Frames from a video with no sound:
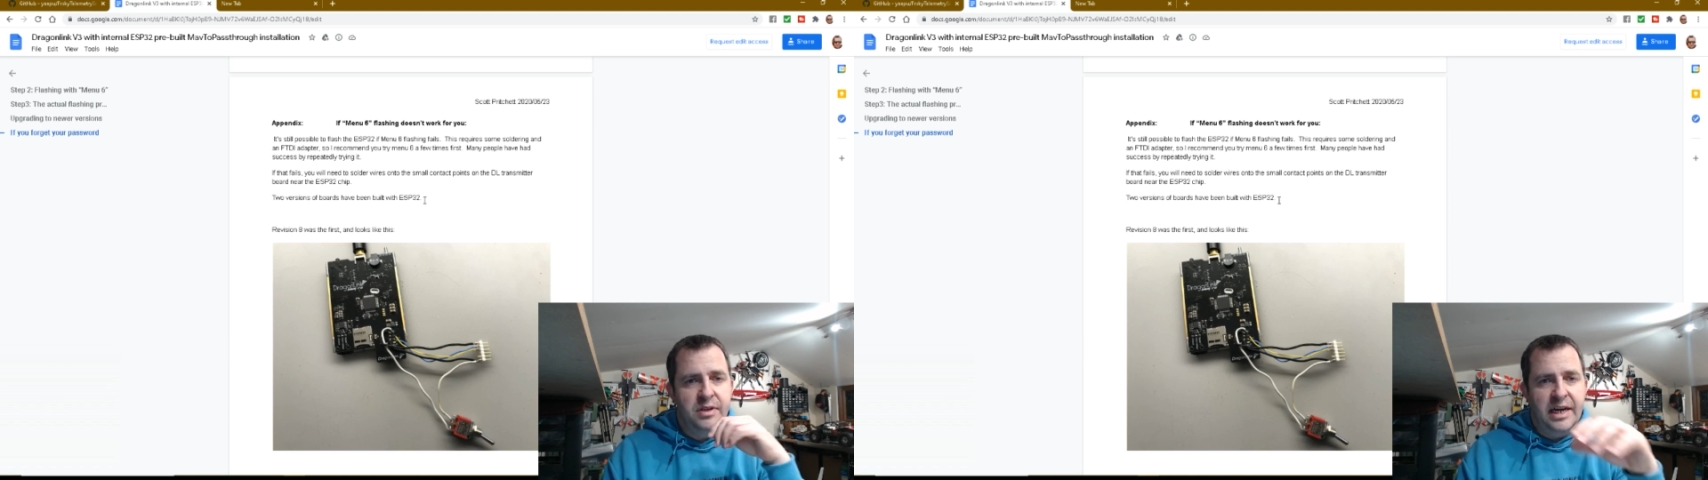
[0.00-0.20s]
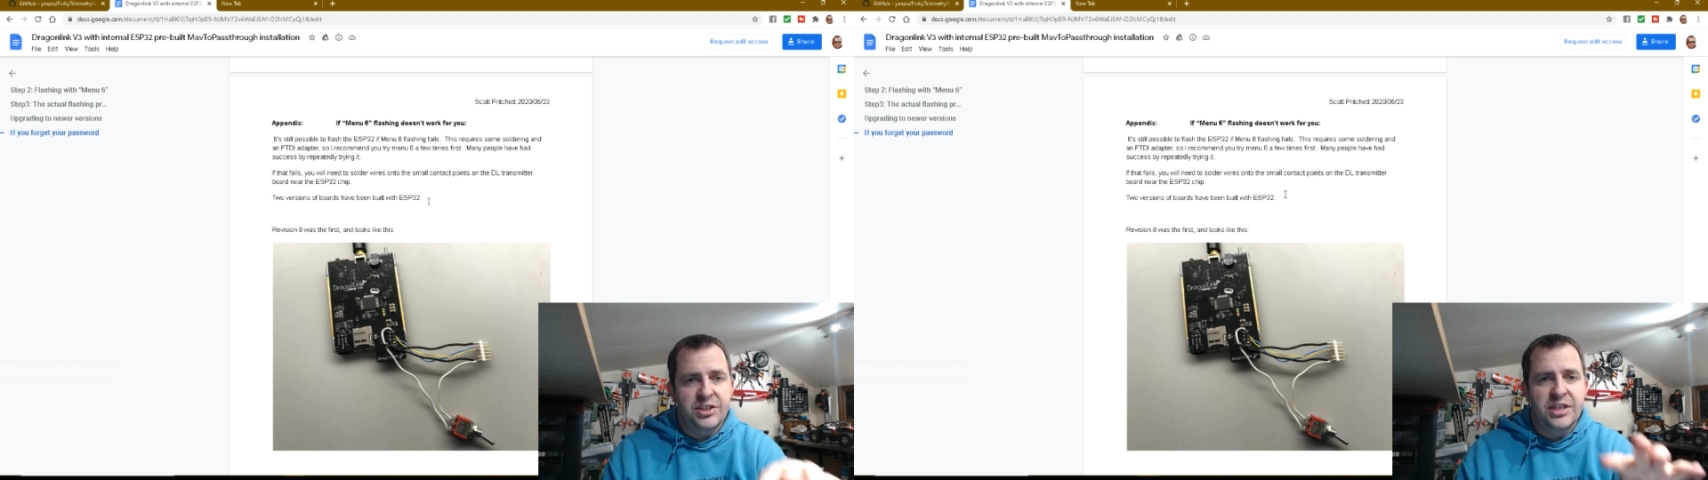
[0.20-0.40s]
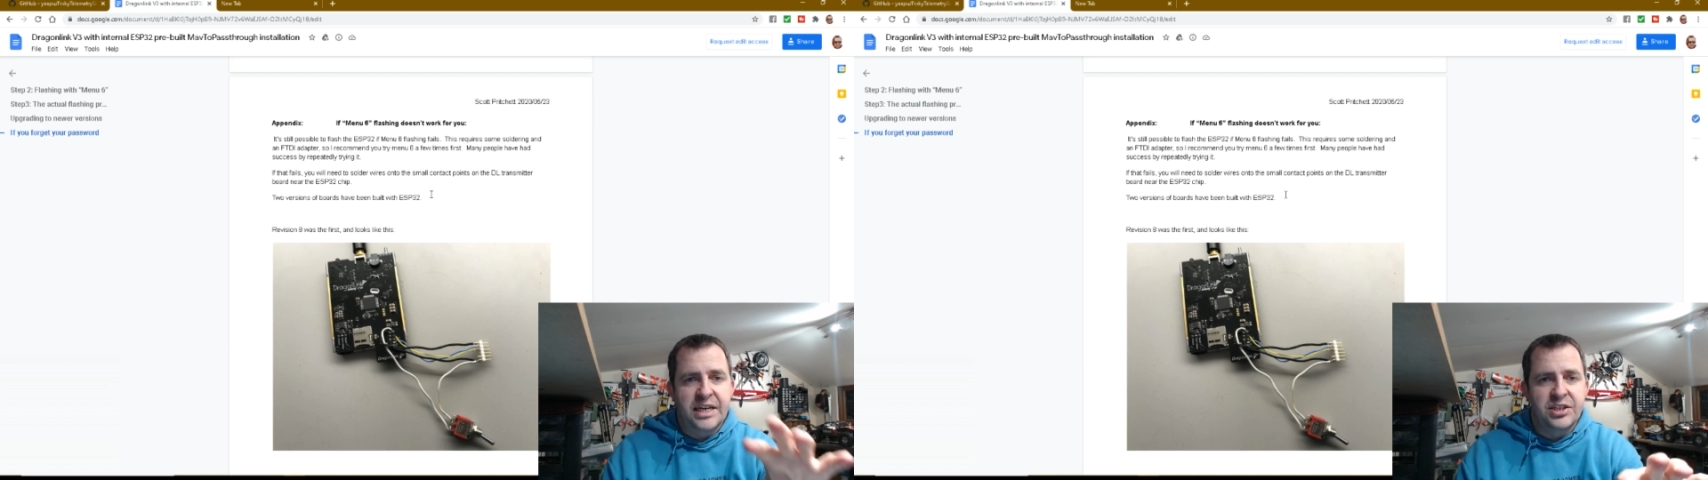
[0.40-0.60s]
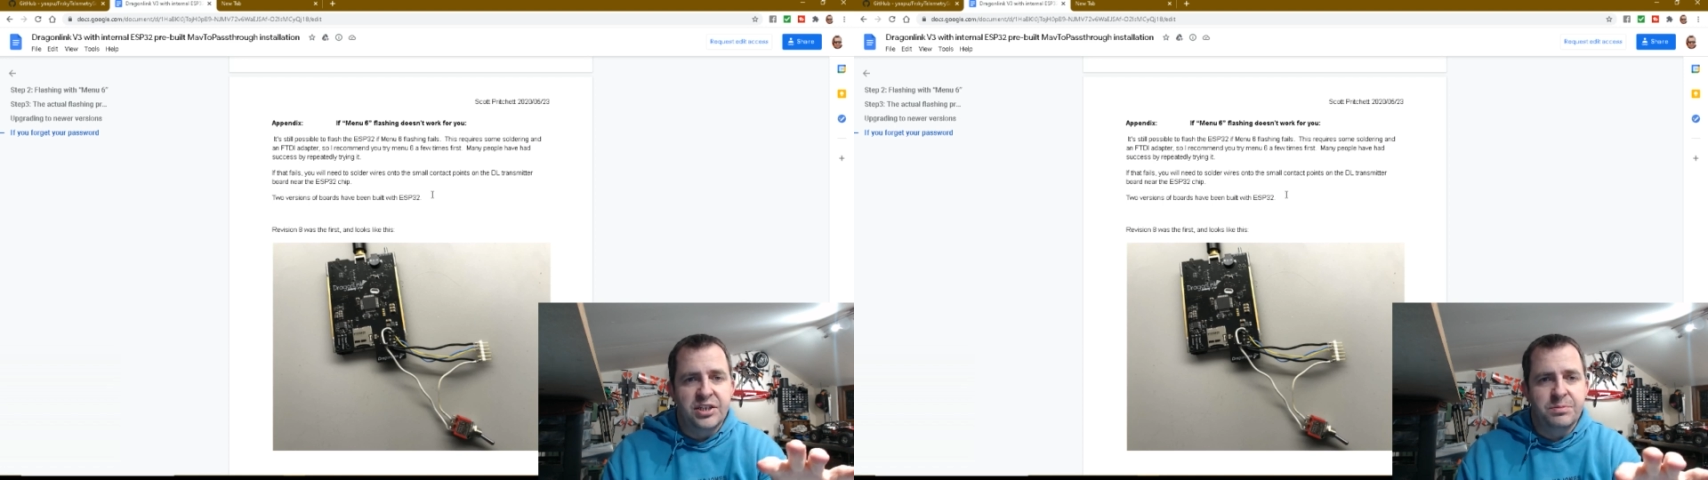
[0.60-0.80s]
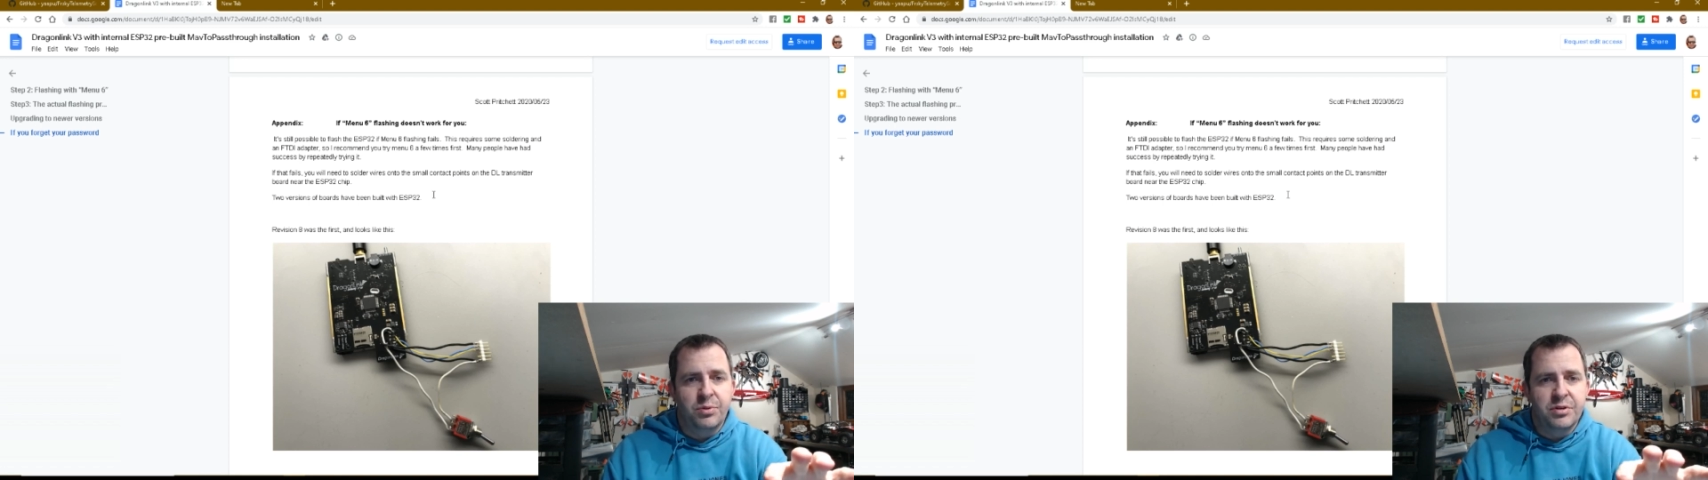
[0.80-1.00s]
actually get to
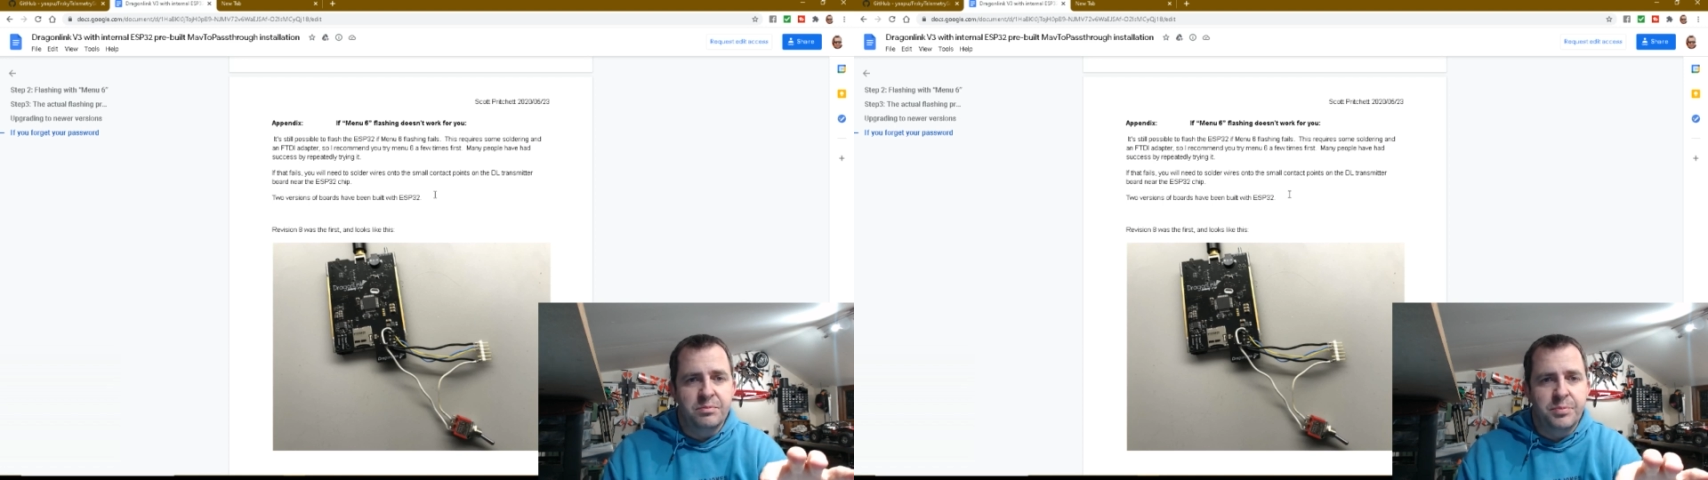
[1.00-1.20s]
this point.